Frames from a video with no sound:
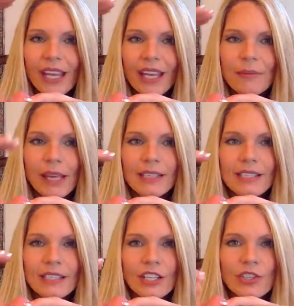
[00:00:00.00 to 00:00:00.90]
It makes
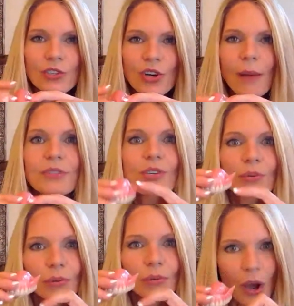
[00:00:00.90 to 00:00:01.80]
the denture drop
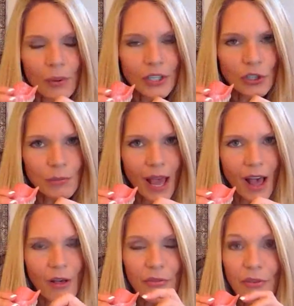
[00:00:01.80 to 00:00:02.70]
too low in your
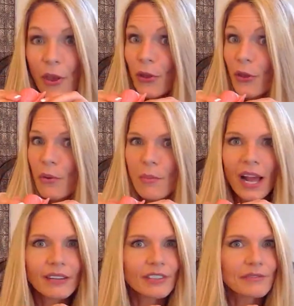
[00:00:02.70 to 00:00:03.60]
mouth. You
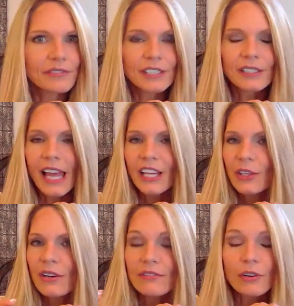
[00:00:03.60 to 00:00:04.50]
might even feel like
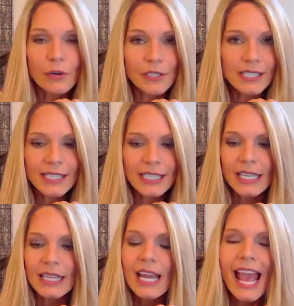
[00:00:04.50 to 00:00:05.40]
you have horse
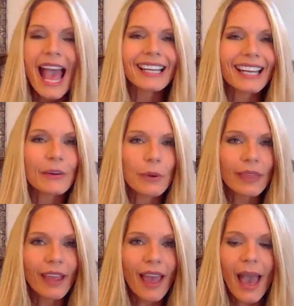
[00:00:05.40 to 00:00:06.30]
teeth. And
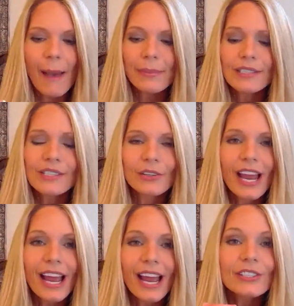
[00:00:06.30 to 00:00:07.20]
when that happens, you're
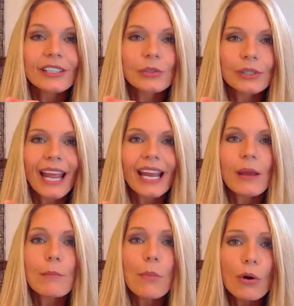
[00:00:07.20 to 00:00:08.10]
actually
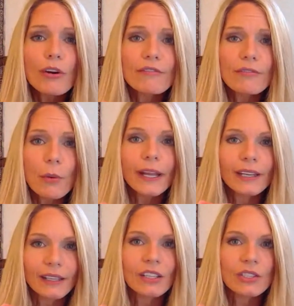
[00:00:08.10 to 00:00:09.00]
creating more void
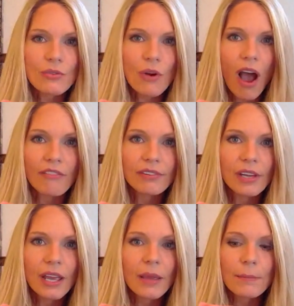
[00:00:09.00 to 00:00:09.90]
in the trough
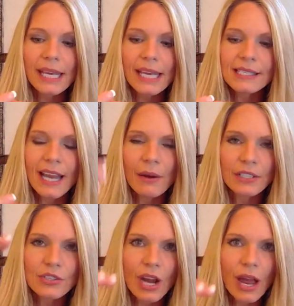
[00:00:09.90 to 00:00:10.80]
because now
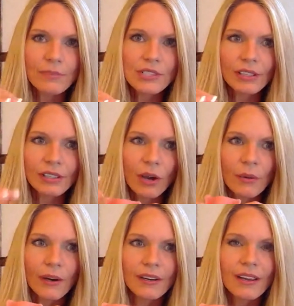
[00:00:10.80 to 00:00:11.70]
it's dropped
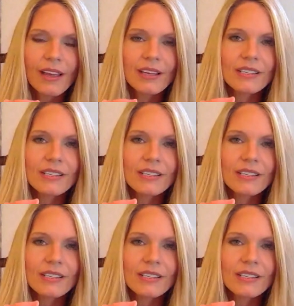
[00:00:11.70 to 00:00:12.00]
lower.